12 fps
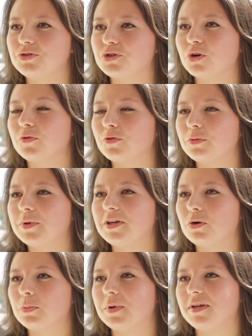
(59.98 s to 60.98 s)
Joe from
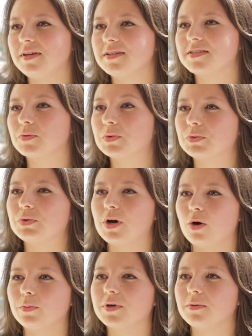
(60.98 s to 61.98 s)
EOP is the one who
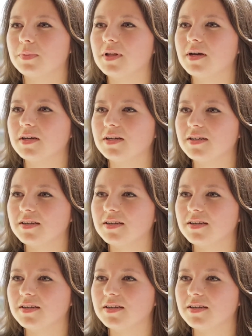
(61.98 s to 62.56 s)
helped me apply.